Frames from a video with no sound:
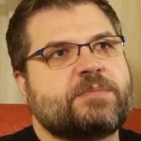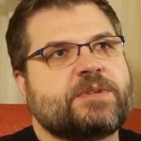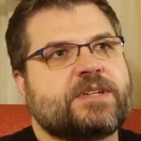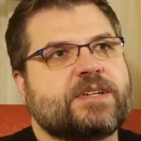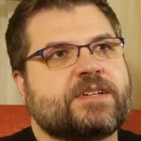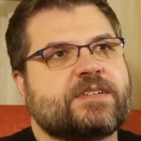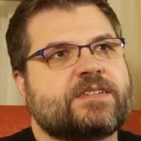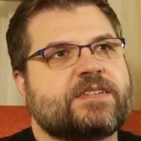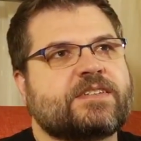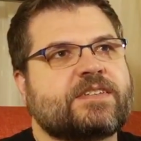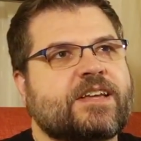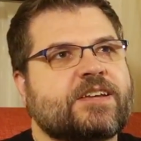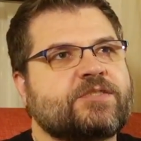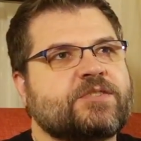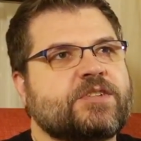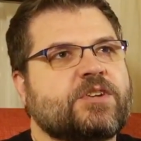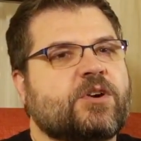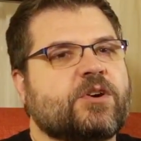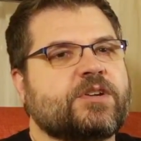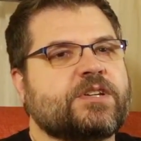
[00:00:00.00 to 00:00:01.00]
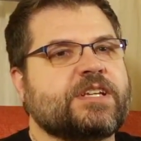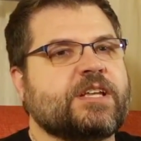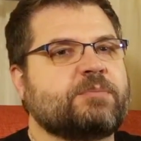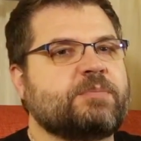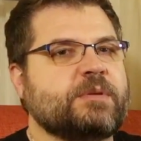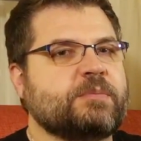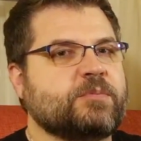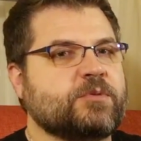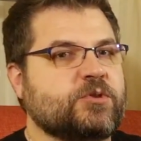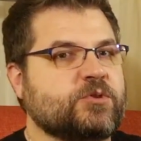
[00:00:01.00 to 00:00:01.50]
because it's actually hard to get
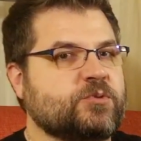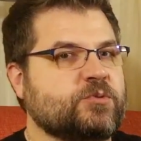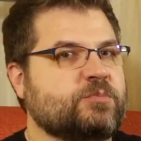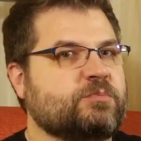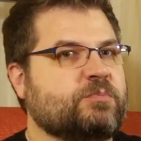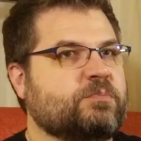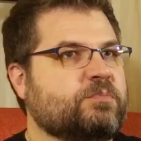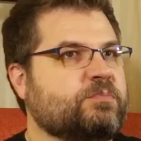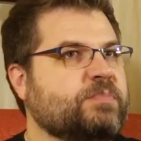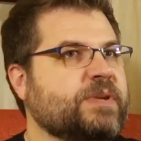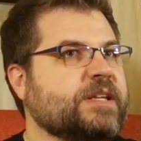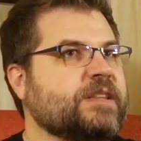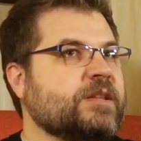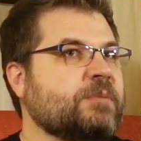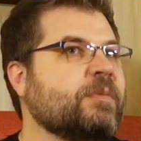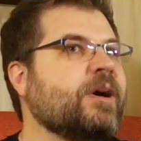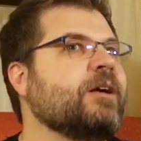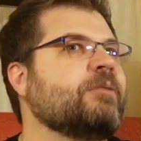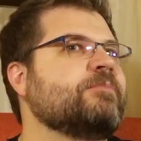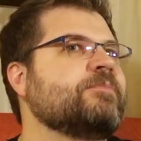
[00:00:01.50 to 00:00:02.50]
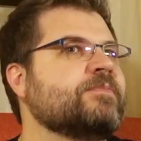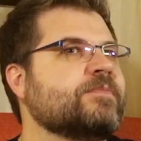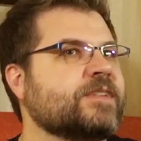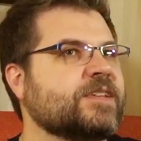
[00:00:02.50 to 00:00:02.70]
people to pick them up,